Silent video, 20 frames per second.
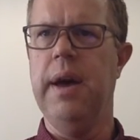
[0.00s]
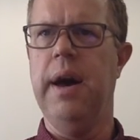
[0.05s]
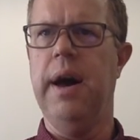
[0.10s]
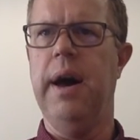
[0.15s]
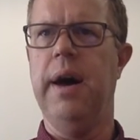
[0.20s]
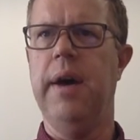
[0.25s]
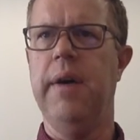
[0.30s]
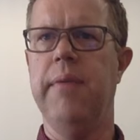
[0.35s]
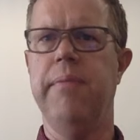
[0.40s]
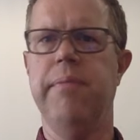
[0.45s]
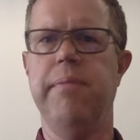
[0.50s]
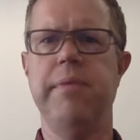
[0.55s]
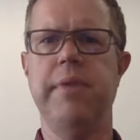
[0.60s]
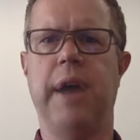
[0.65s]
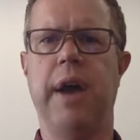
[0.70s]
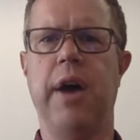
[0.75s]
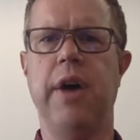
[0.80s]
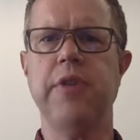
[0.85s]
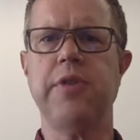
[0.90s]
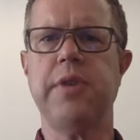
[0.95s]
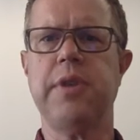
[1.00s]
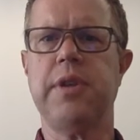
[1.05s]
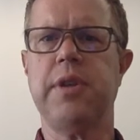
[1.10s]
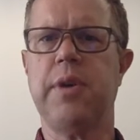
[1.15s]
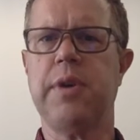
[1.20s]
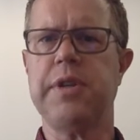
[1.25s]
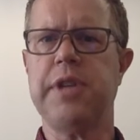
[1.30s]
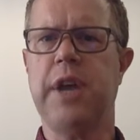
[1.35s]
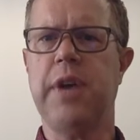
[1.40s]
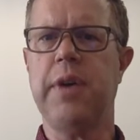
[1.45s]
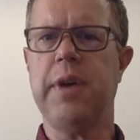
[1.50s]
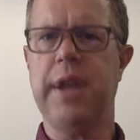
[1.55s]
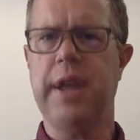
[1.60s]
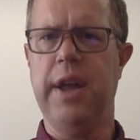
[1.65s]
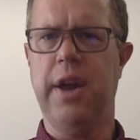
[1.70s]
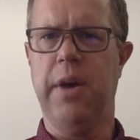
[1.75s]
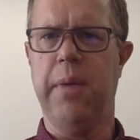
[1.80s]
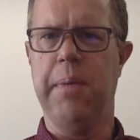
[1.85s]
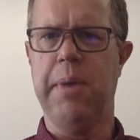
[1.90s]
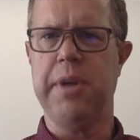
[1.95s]
I also get the question, how can I
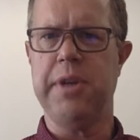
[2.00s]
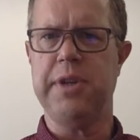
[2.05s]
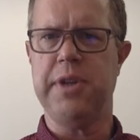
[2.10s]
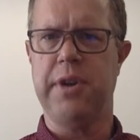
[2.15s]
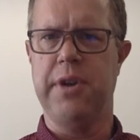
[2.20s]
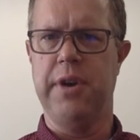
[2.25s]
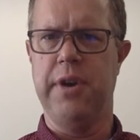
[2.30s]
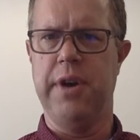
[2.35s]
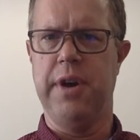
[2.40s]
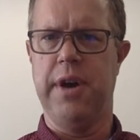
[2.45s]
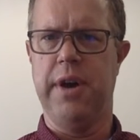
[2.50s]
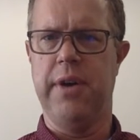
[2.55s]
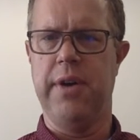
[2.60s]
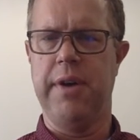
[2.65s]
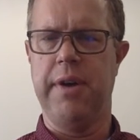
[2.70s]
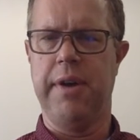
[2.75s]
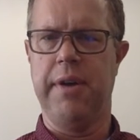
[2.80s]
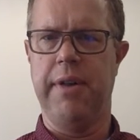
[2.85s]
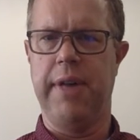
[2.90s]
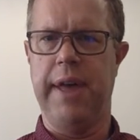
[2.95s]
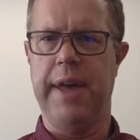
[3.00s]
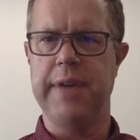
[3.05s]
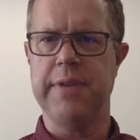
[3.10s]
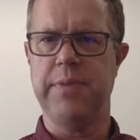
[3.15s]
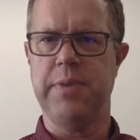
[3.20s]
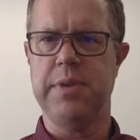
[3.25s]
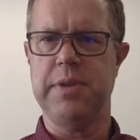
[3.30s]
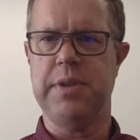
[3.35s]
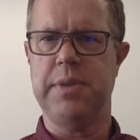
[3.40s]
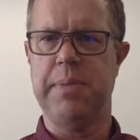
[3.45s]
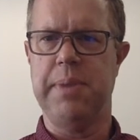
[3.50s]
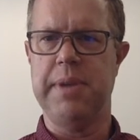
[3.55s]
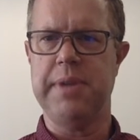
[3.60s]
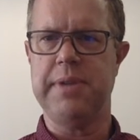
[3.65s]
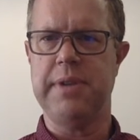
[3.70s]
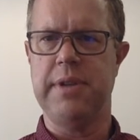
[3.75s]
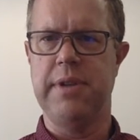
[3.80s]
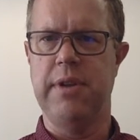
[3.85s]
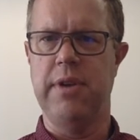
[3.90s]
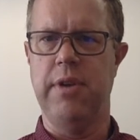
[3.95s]
help my son or daughter in class? What's the best
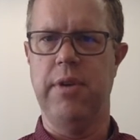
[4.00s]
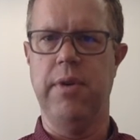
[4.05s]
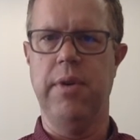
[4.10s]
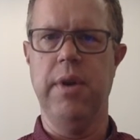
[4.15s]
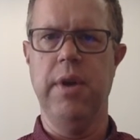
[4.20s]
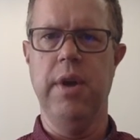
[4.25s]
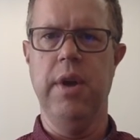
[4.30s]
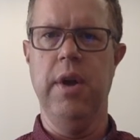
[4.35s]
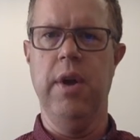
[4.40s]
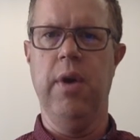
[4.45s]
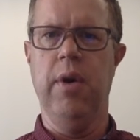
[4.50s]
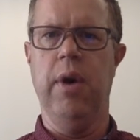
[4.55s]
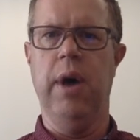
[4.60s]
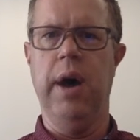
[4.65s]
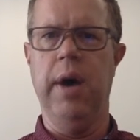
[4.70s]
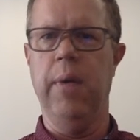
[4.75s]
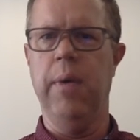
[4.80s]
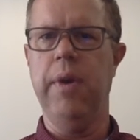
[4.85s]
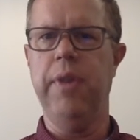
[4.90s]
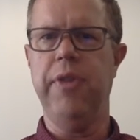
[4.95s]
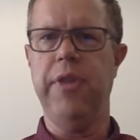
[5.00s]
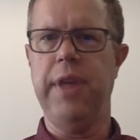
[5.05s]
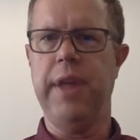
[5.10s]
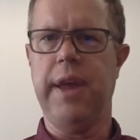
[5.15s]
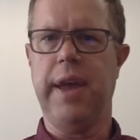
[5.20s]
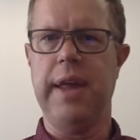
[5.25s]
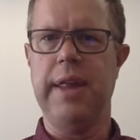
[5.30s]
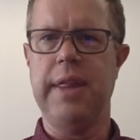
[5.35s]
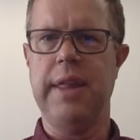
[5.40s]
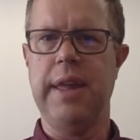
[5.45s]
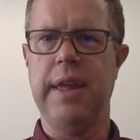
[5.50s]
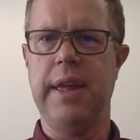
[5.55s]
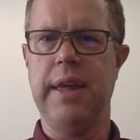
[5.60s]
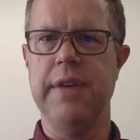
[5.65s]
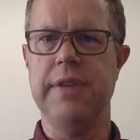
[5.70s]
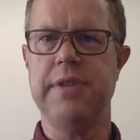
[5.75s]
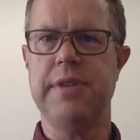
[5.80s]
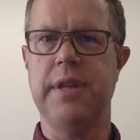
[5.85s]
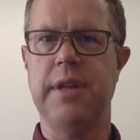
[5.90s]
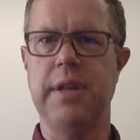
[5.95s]
thing to do? One thing I think
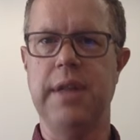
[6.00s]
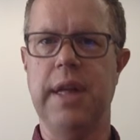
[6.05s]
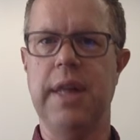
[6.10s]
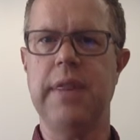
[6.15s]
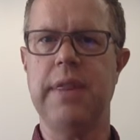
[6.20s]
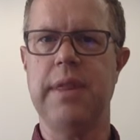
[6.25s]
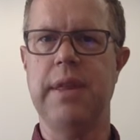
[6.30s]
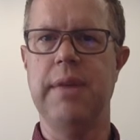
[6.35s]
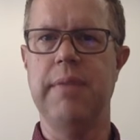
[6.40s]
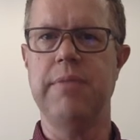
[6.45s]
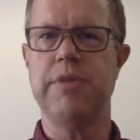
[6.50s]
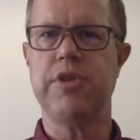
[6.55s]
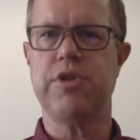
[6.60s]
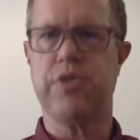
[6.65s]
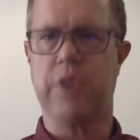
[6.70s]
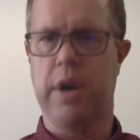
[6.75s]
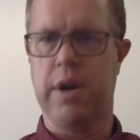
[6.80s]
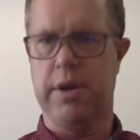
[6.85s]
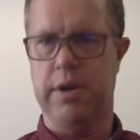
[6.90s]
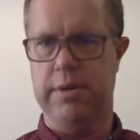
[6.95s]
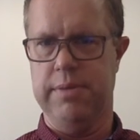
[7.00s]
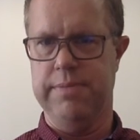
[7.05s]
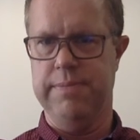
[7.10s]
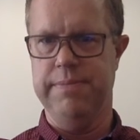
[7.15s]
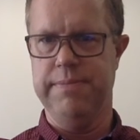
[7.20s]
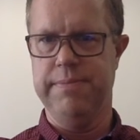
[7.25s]
is to let them struggle.